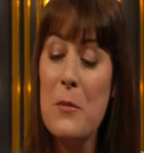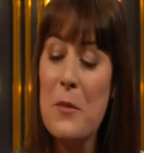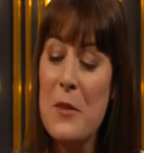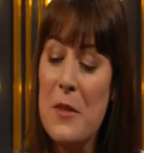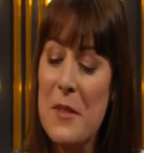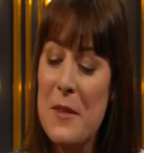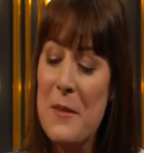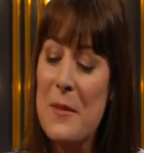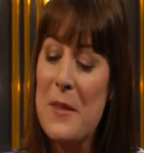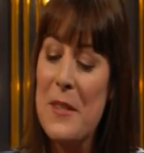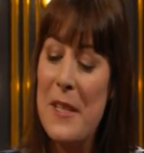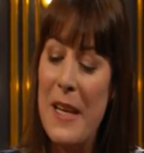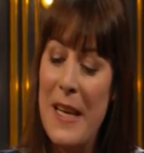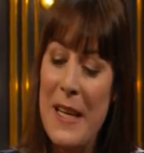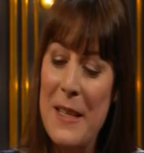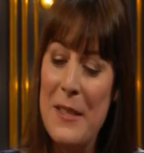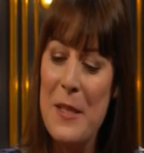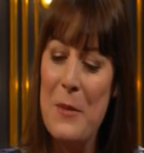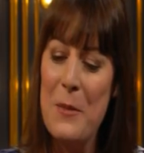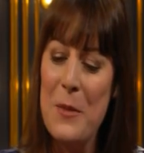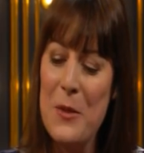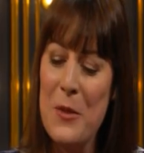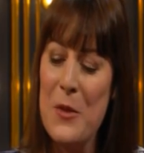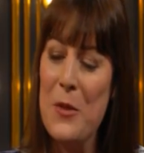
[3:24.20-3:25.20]
say
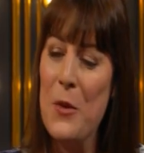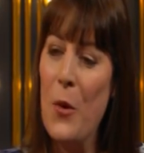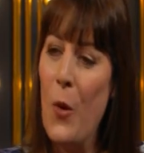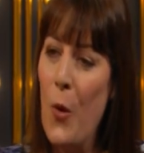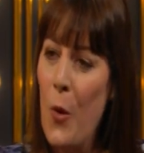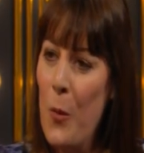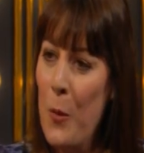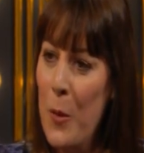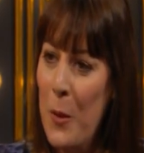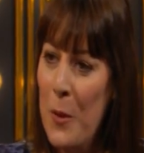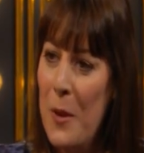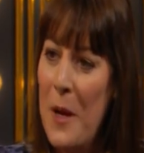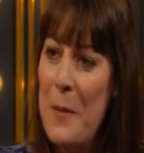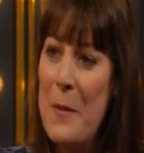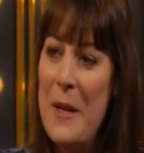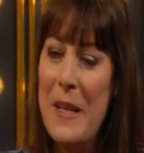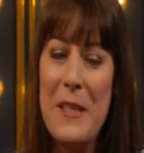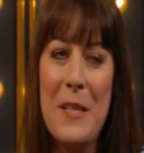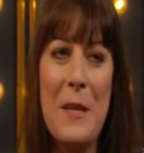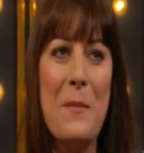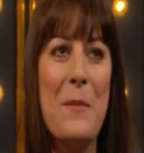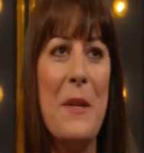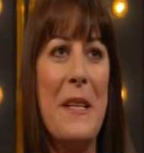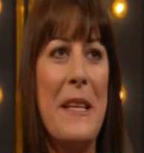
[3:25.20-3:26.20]
someone's normal. I mean,
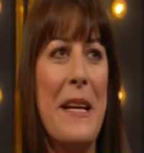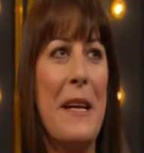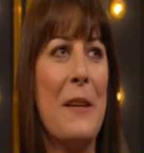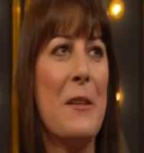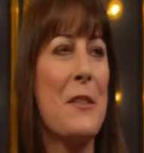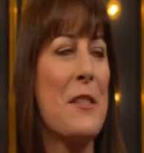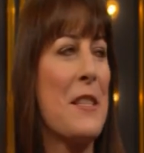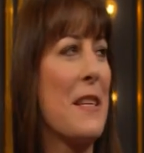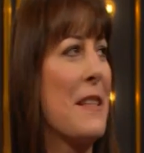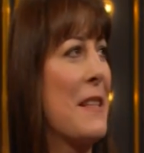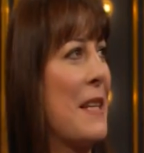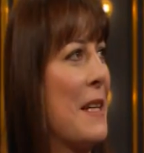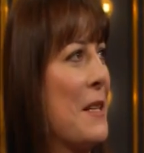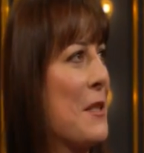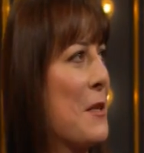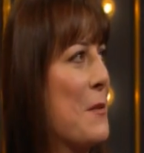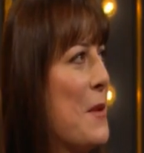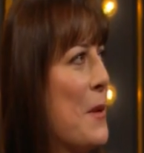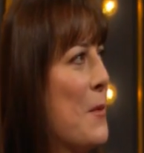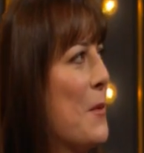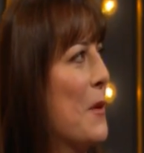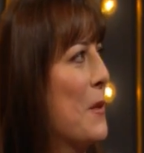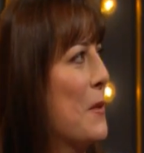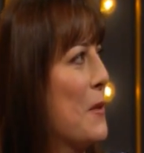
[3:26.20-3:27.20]
somebody else said that to
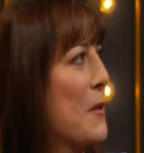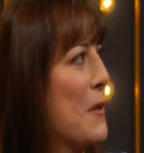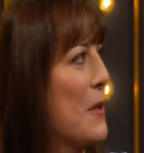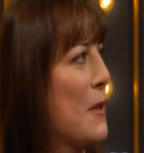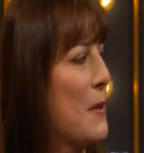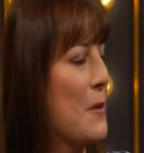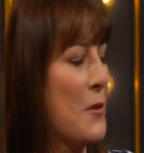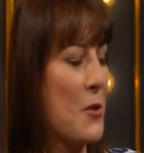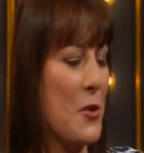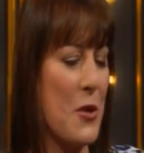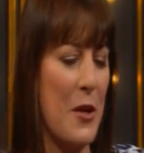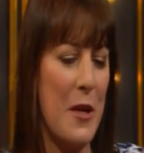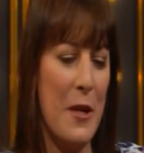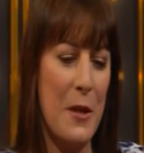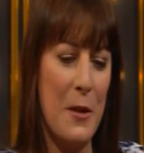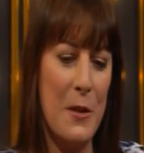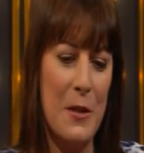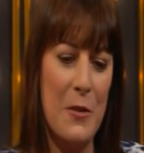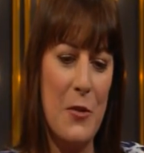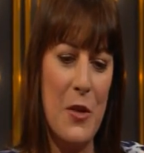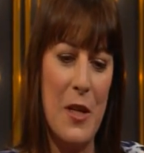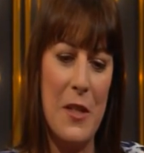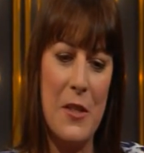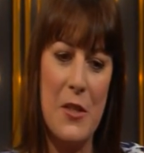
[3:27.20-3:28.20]
me once when I was trying on
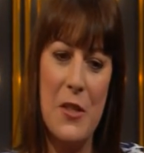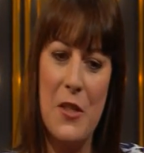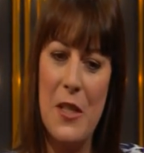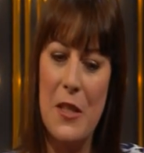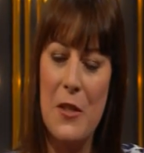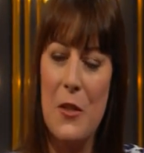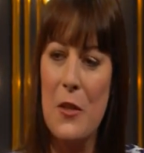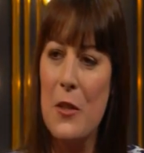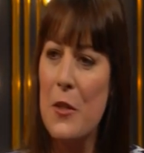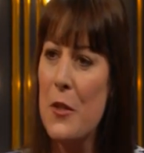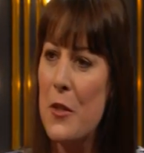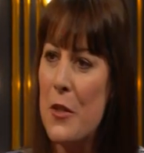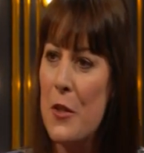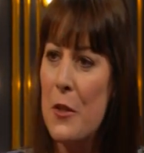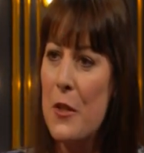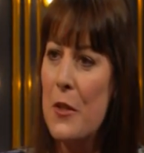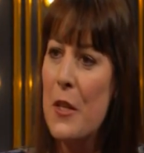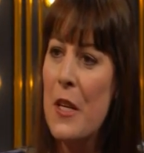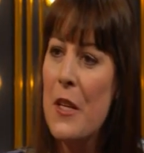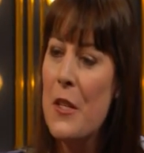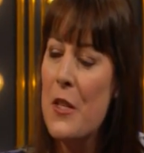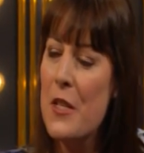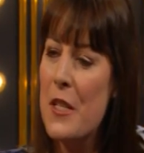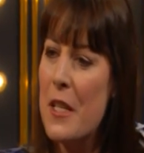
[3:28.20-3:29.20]
a dress. She said
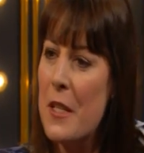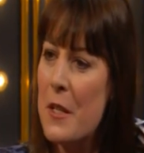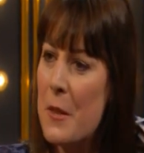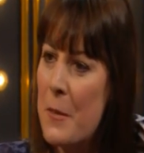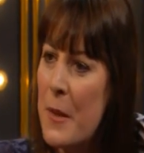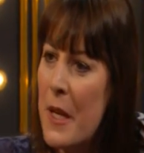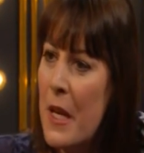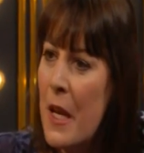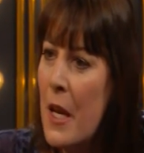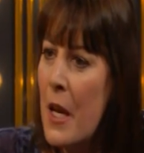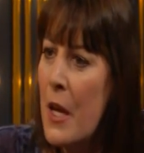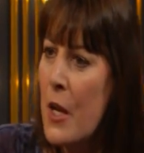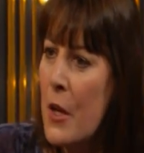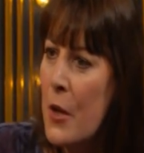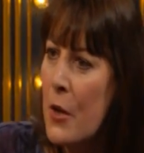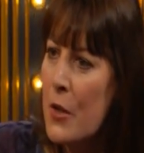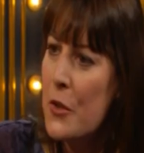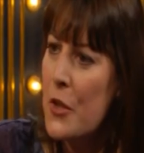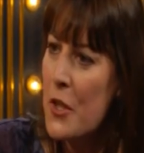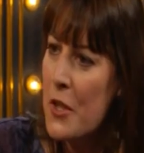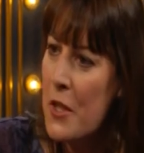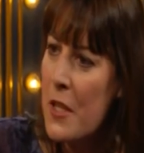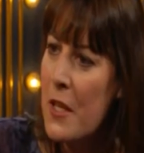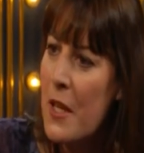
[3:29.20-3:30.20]
to me, "You look
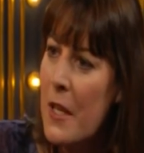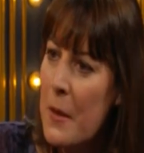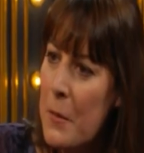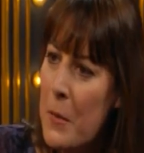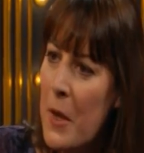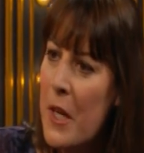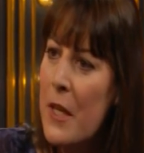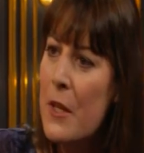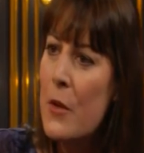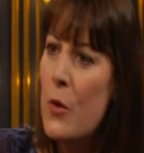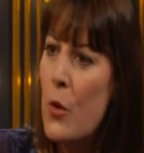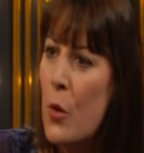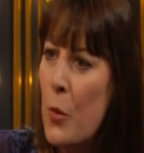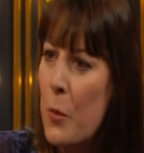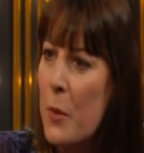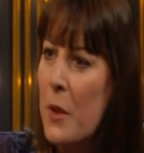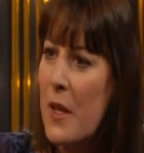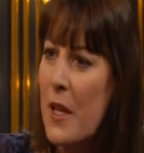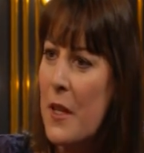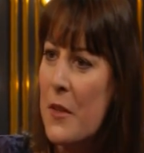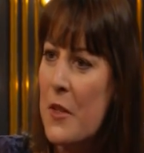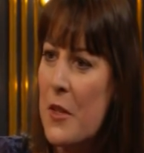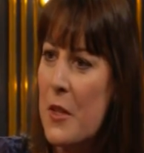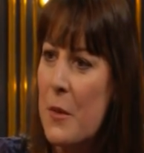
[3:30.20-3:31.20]
just like my normal
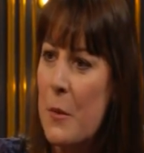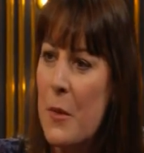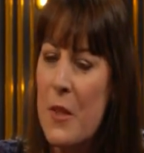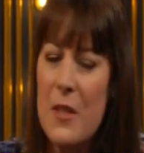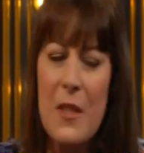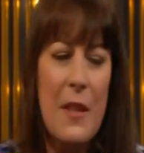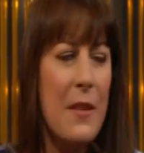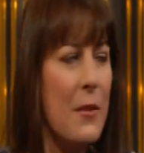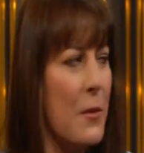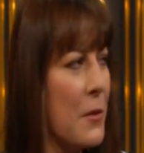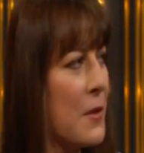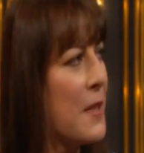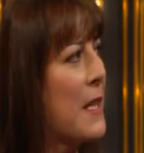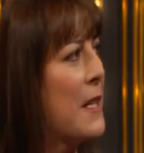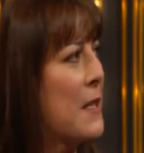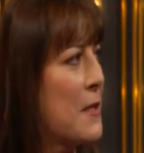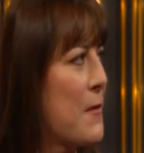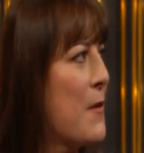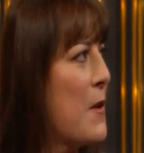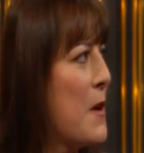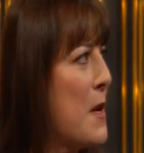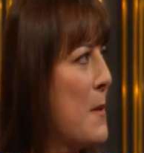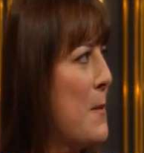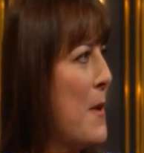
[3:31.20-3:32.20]
customers." I thought, well, thanks
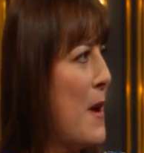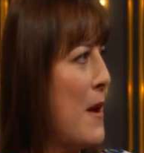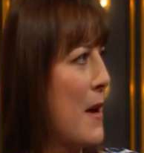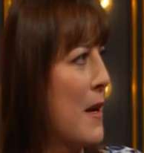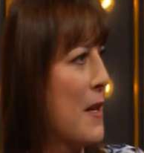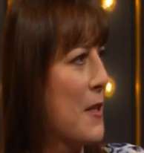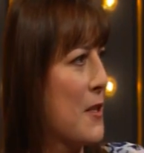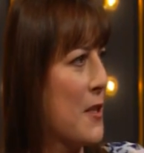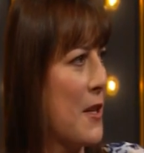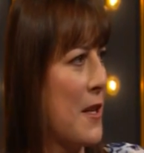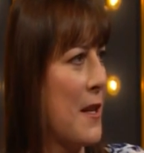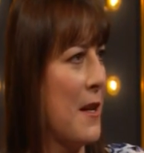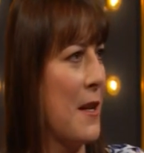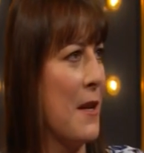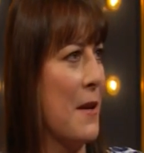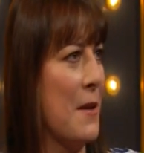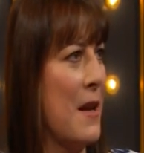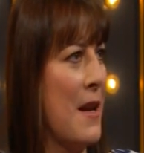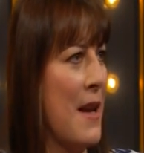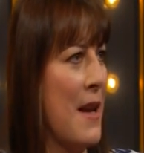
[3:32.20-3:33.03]
very much, you know.